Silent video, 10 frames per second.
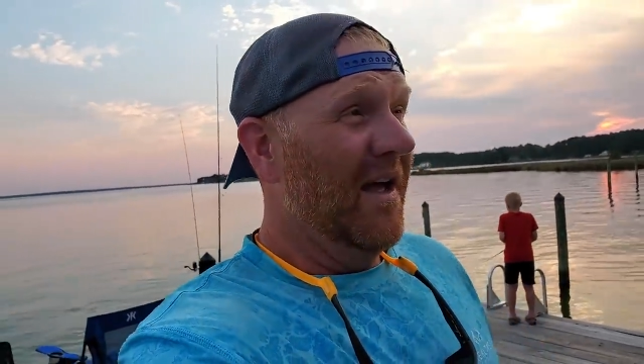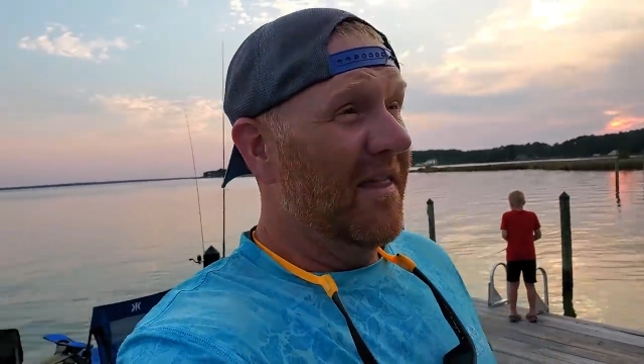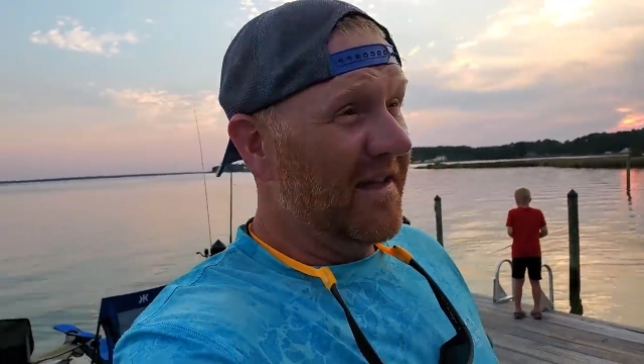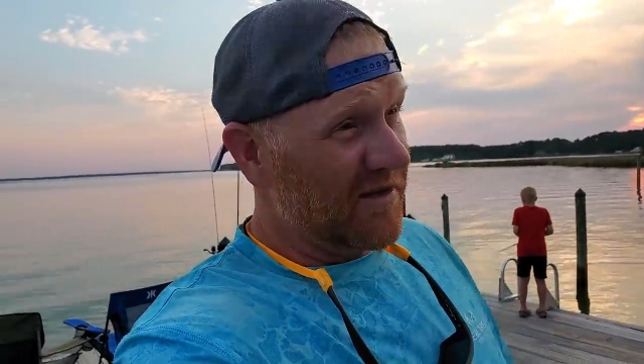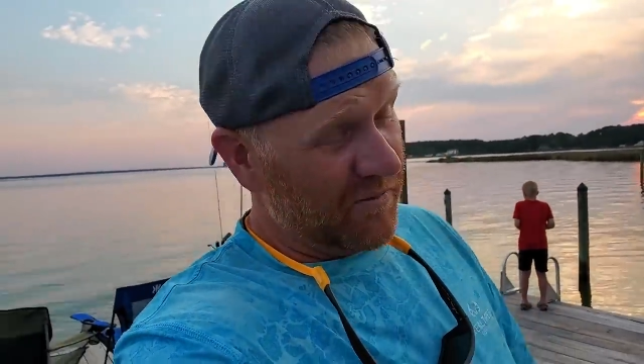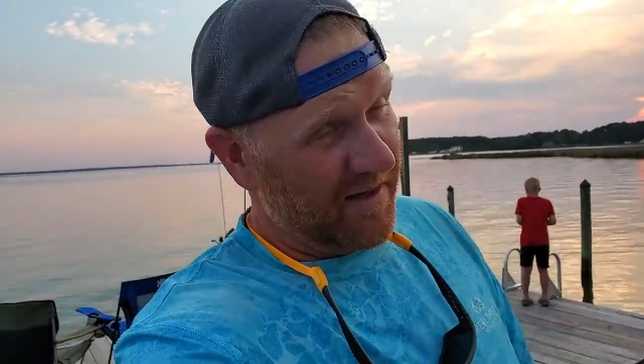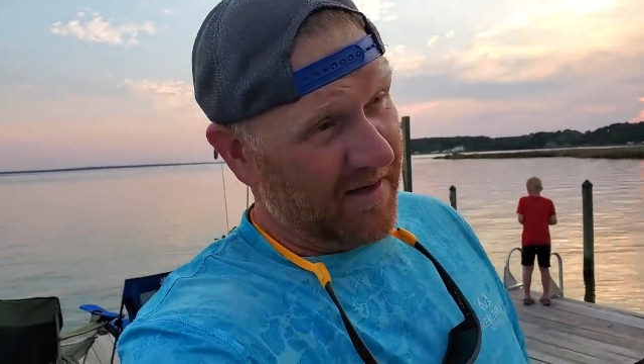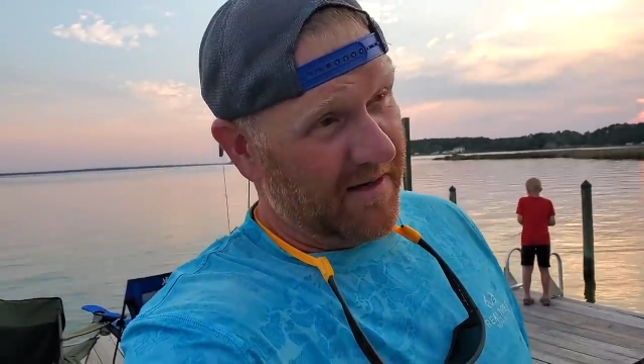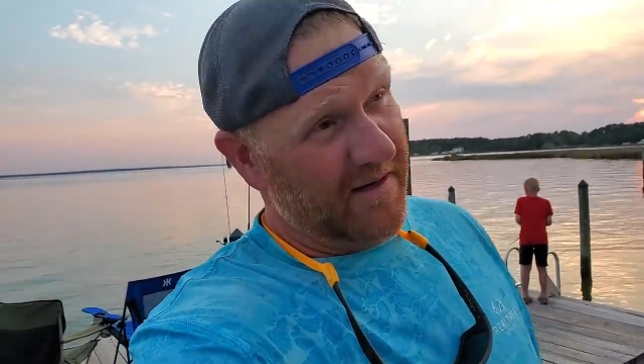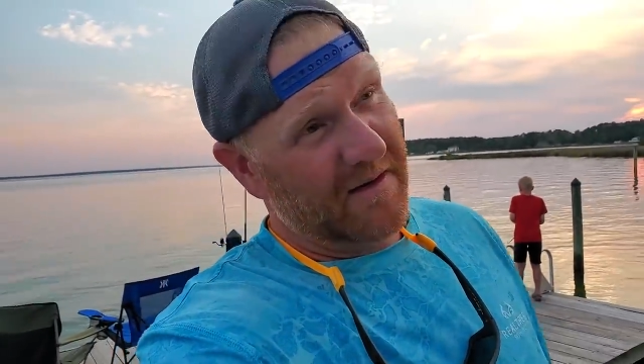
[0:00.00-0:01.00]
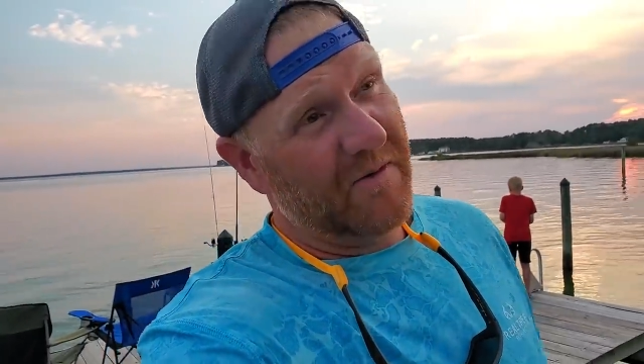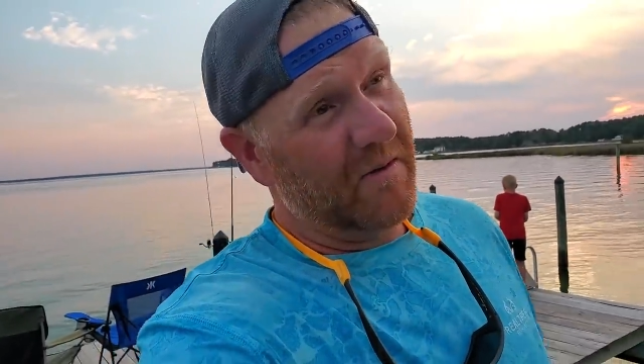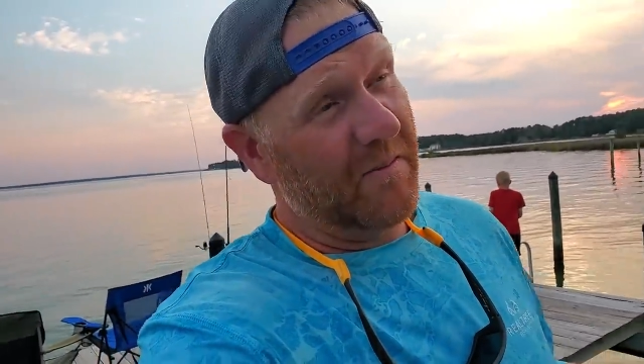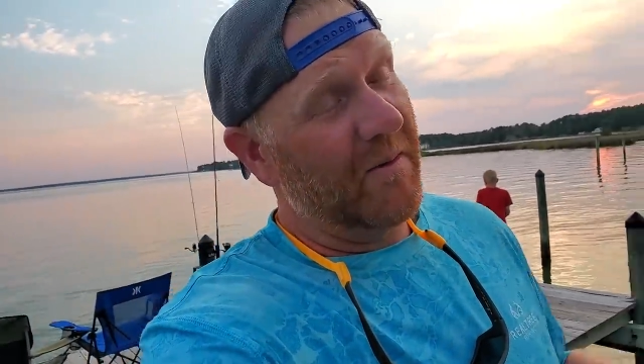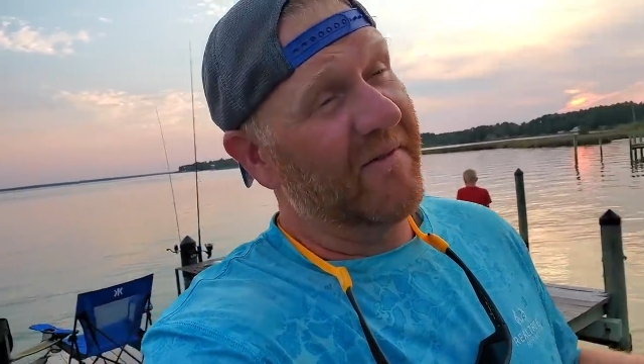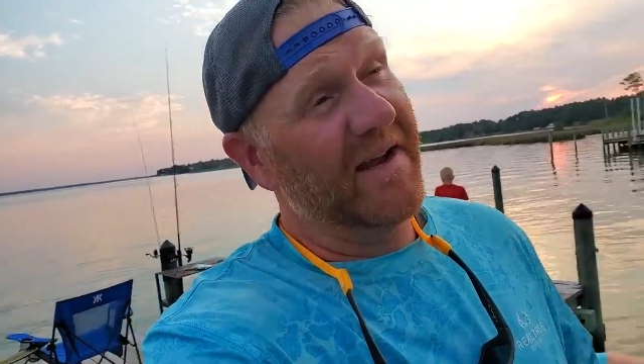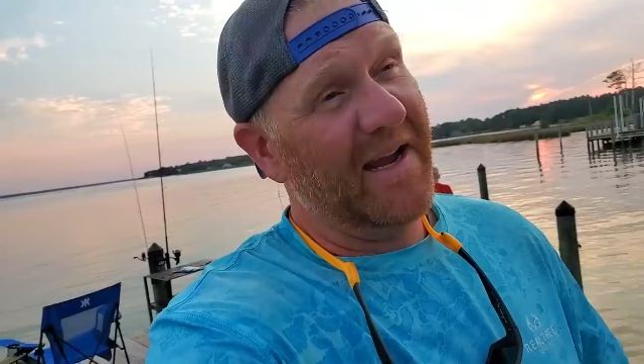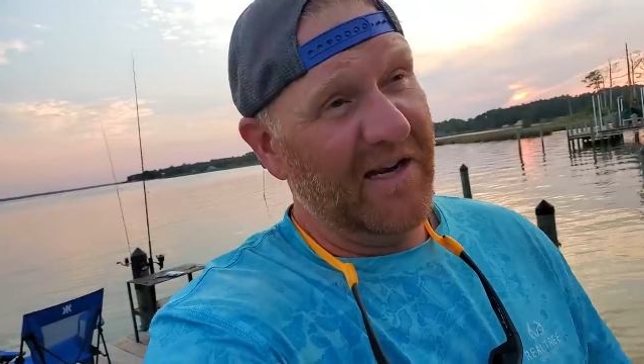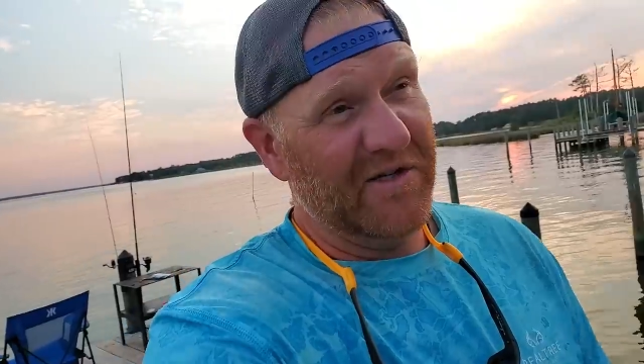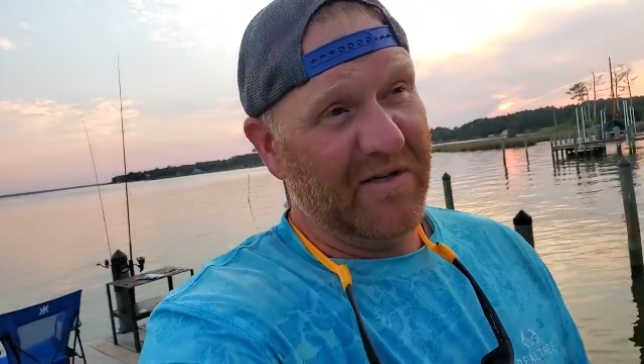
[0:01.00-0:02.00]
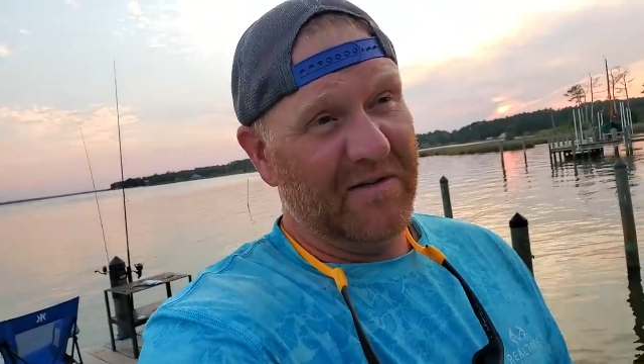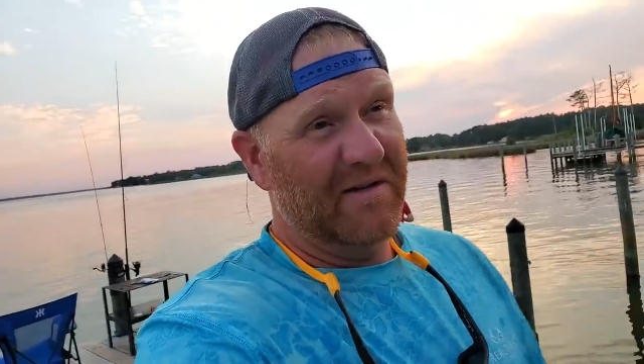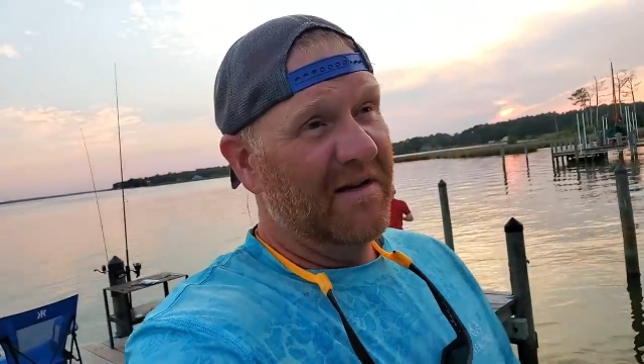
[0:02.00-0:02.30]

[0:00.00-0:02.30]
this week. When I'm on vacation,